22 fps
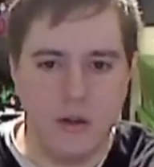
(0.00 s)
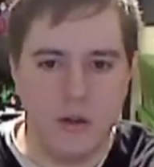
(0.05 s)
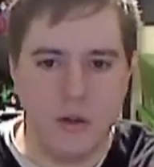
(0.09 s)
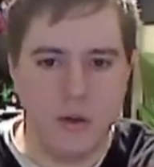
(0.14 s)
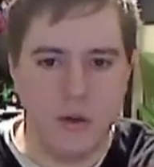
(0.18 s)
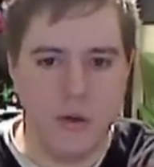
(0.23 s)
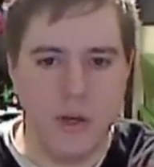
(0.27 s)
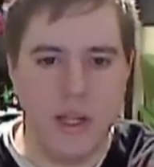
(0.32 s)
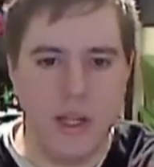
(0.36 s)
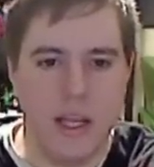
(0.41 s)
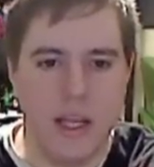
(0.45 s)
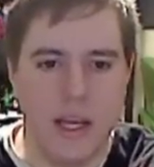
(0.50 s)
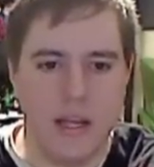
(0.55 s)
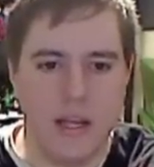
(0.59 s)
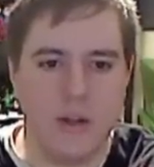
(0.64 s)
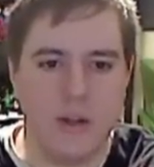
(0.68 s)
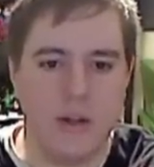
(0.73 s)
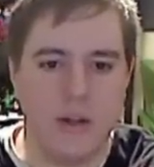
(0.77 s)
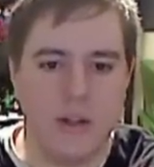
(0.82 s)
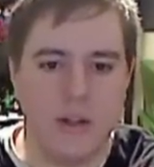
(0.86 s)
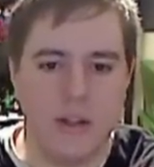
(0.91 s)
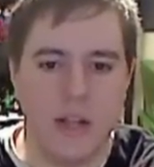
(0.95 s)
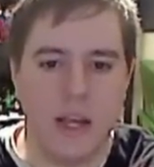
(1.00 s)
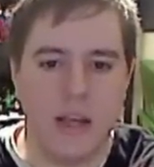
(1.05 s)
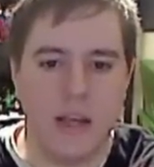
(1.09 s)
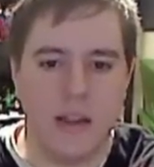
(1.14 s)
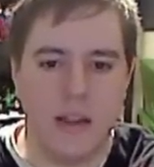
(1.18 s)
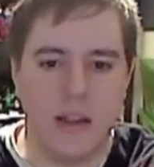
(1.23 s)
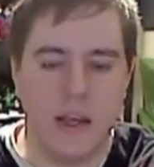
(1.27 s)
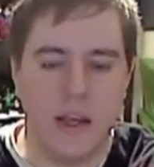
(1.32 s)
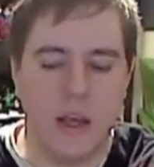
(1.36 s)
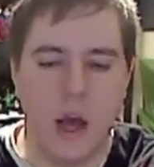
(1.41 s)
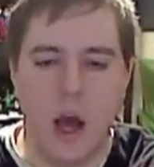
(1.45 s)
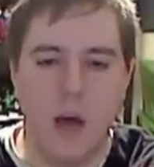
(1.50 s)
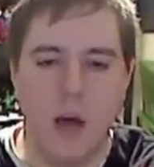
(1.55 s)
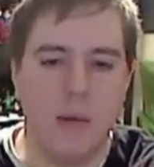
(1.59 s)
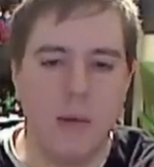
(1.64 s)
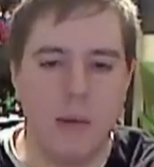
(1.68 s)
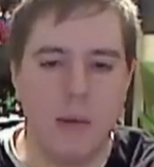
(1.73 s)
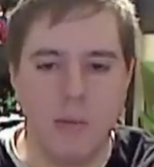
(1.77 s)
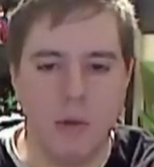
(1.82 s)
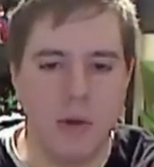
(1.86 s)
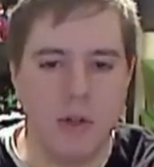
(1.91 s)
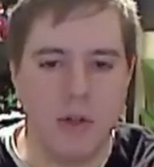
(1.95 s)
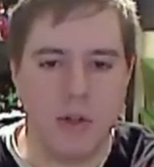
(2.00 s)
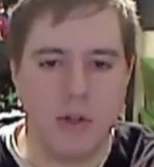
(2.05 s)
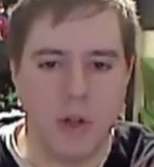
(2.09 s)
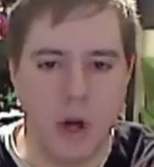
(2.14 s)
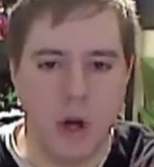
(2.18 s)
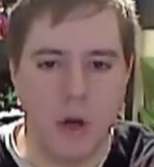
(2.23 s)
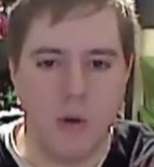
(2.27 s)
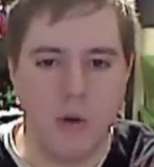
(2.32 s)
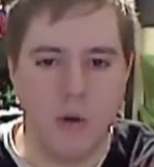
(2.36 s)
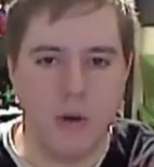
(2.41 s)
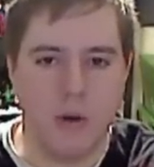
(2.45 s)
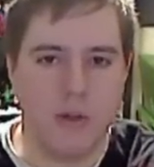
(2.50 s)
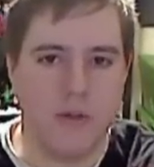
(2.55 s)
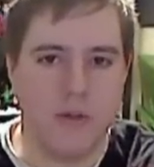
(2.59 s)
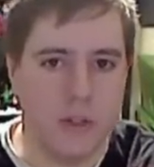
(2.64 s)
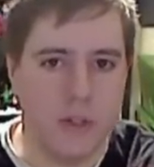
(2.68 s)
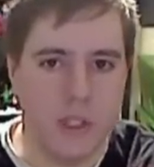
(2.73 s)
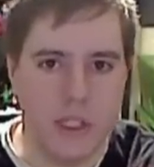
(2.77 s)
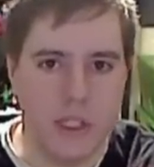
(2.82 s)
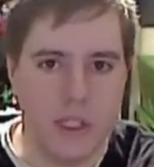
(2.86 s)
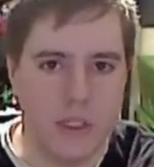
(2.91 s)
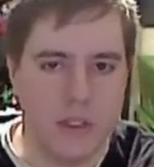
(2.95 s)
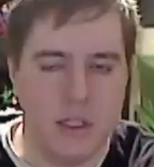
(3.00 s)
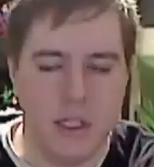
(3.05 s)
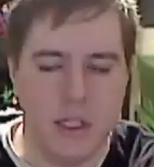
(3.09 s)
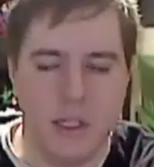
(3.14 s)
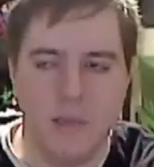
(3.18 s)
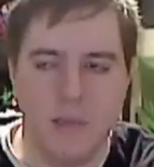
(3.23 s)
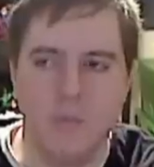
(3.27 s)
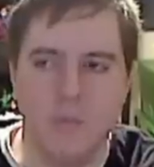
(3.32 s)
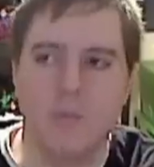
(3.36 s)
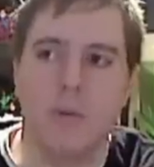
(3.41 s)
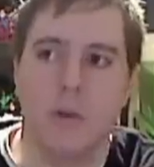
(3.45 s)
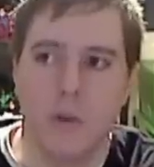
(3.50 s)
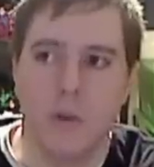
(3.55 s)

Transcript: Green Lantern is like the comic book Star Wars for DC.